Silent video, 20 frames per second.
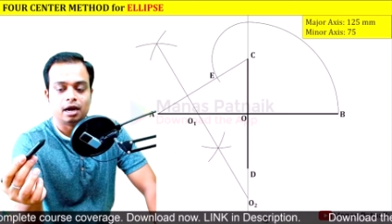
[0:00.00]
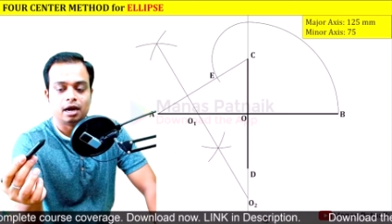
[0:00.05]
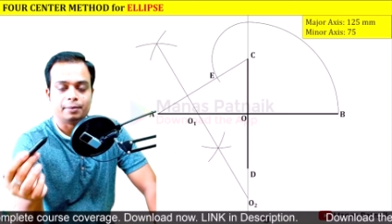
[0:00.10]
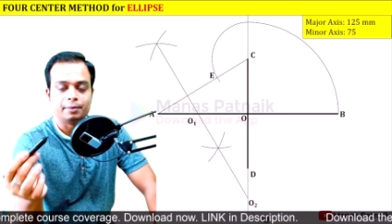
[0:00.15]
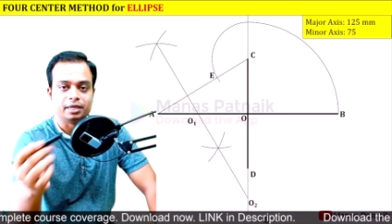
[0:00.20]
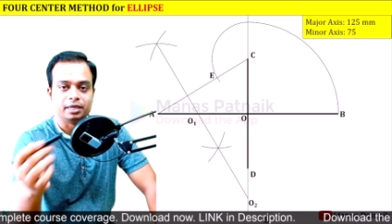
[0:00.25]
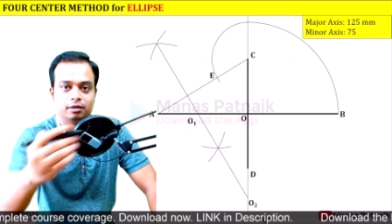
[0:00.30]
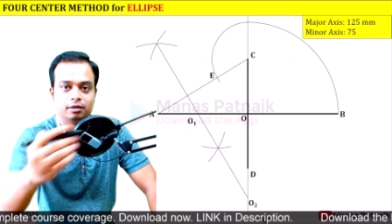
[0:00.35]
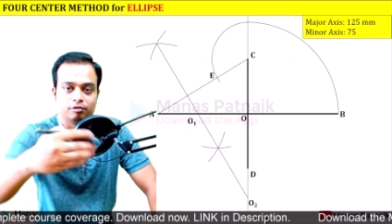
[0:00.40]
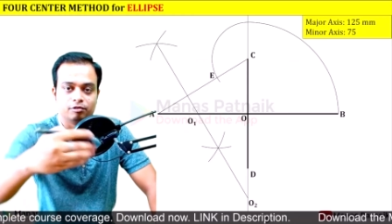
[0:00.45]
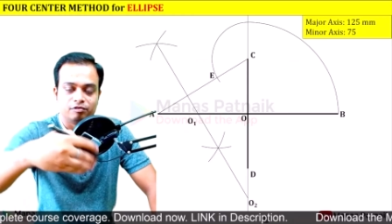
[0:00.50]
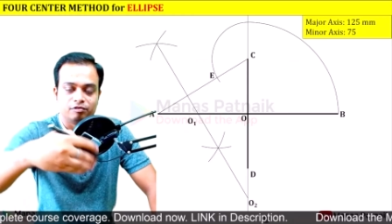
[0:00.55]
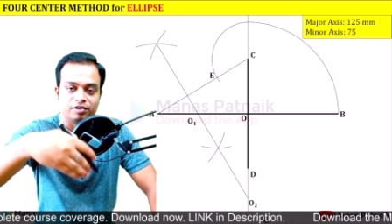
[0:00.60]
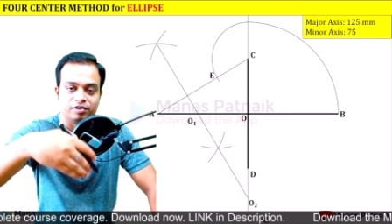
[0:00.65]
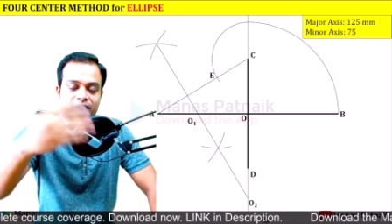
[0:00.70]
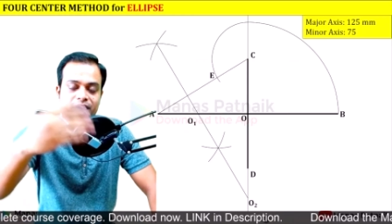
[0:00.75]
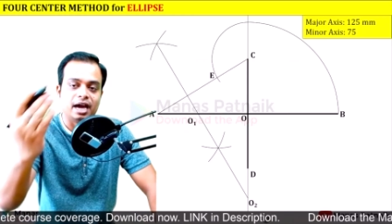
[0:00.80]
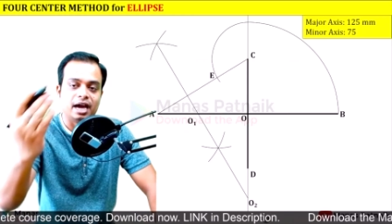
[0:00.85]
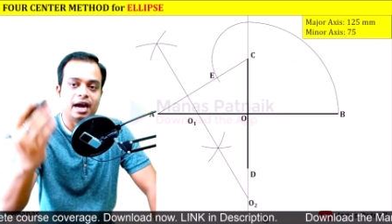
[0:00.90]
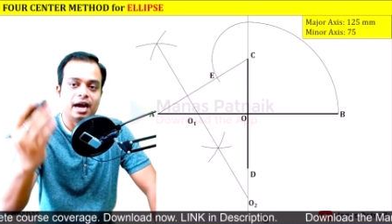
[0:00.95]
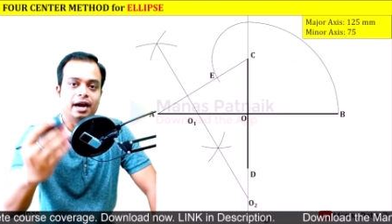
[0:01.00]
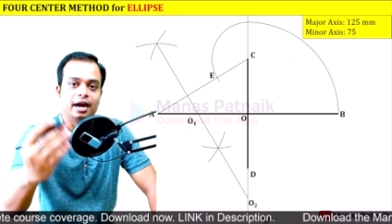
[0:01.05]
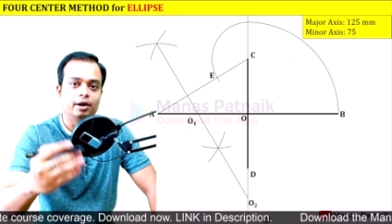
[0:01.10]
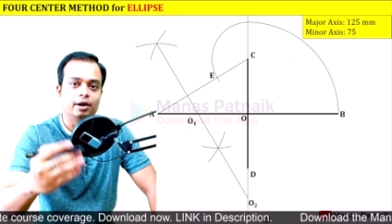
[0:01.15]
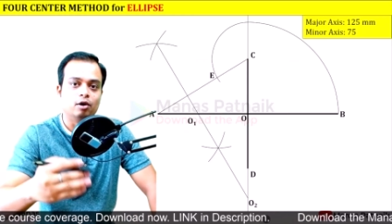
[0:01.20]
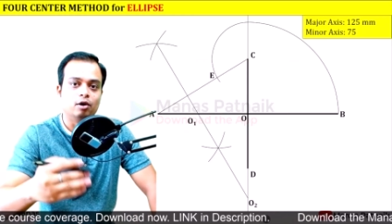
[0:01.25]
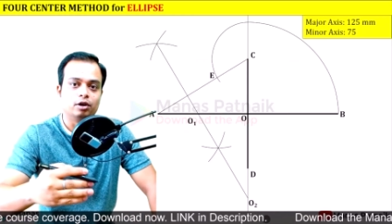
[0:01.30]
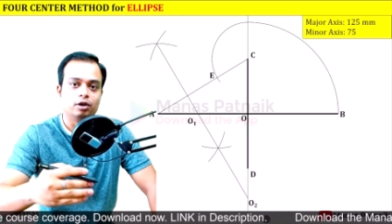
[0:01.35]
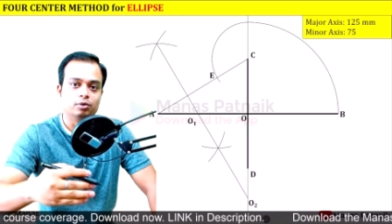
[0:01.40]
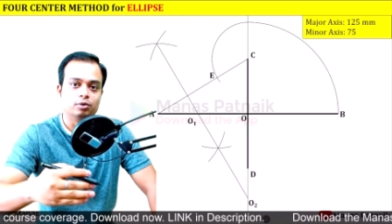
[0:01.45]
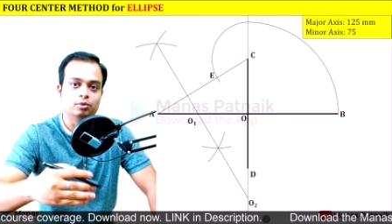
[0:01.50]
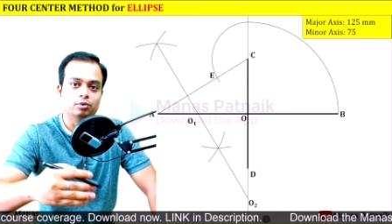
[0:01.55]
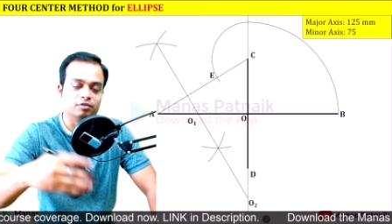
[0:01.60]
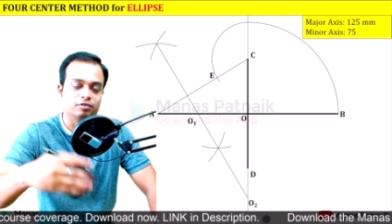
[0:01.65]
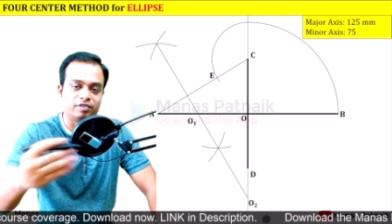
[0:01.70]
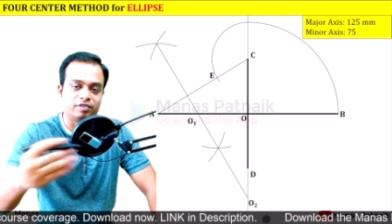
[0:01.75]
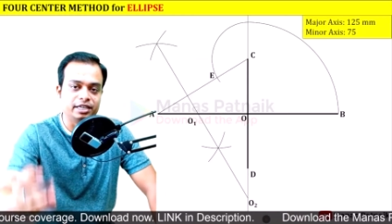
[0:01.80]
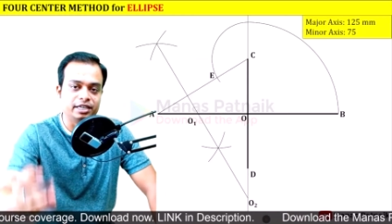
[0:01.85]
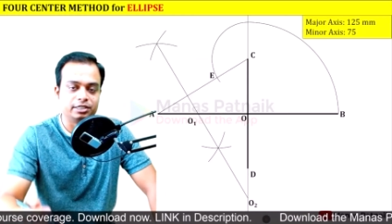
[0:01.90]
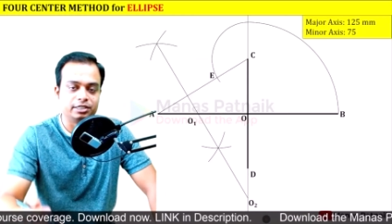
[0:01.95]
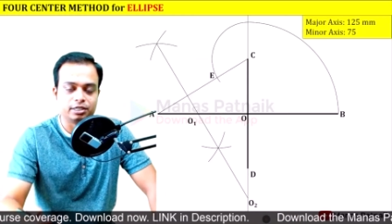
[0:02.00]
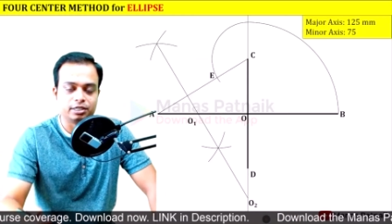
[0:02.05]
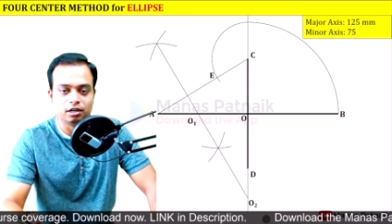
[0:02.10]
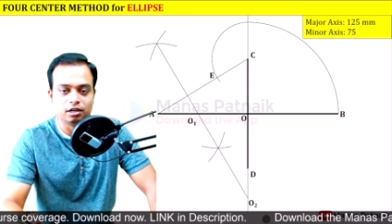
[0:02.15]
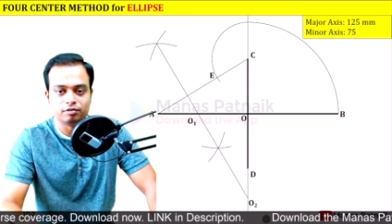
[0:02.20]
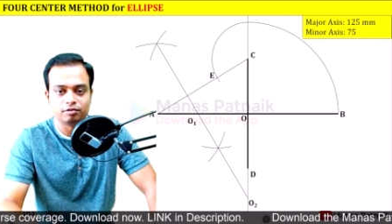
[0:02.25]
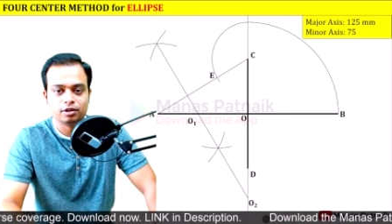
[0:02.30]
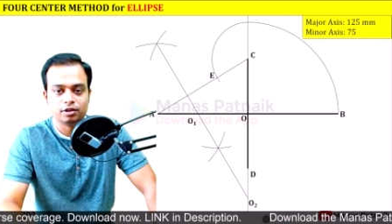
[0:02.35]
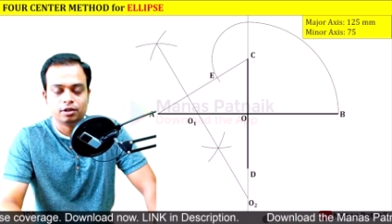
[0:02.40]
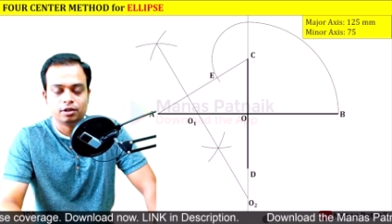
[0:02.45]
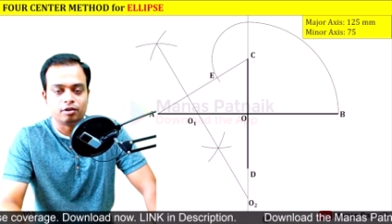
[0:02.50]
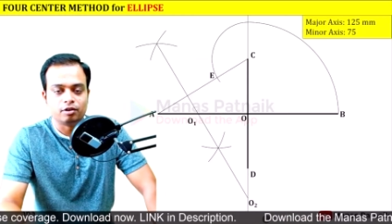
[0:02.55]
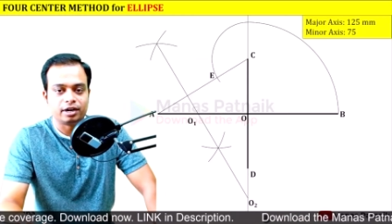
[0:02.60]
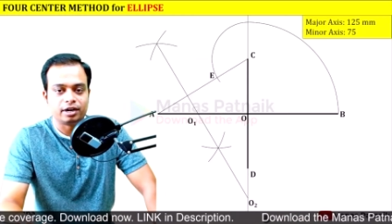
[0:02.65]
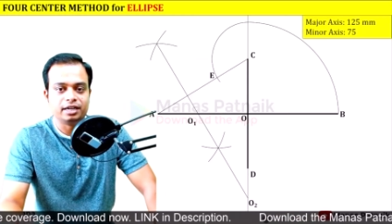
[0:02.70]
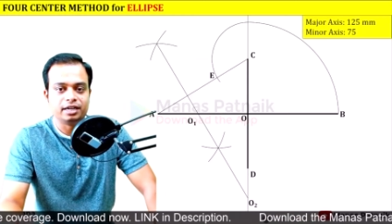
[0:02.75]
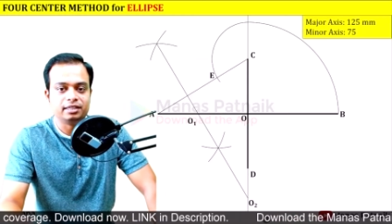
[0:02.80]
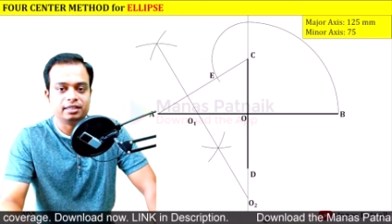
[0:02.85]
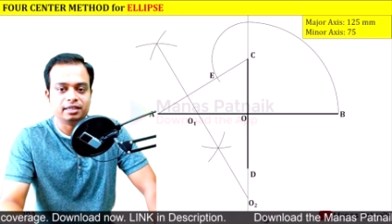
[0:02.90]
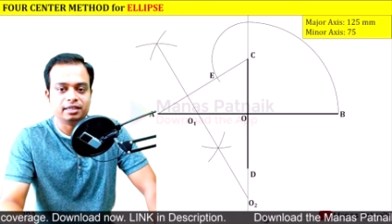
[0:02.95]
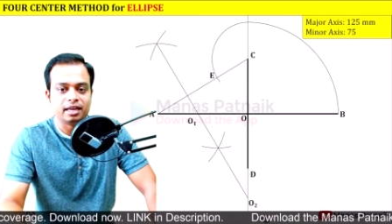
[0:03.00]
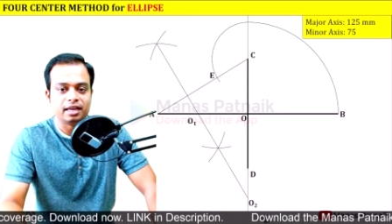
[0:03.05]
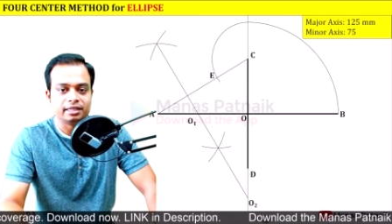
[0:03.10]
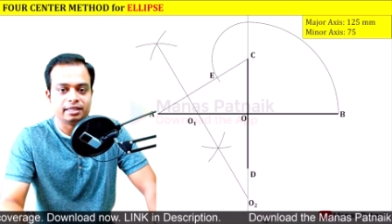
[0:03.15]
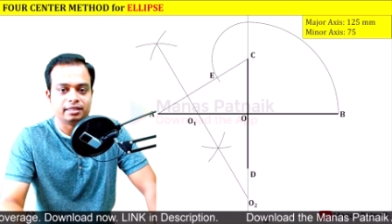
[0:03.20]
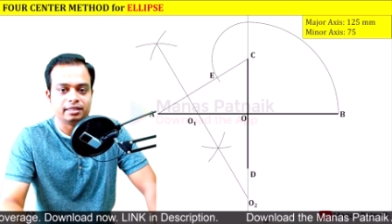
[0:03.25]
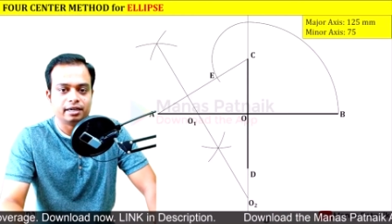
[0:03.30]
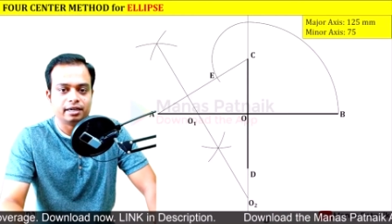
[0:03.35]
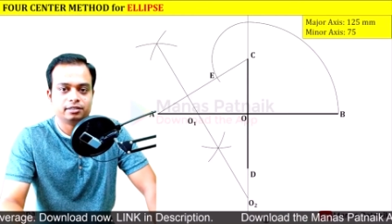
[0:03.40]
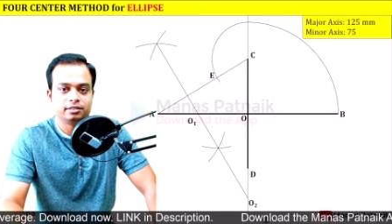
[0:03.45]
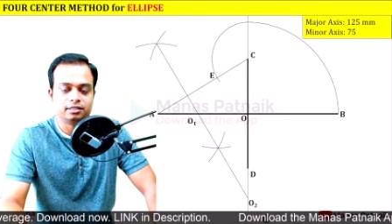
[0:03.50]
I mean, freehand or use a French curve or anything like that.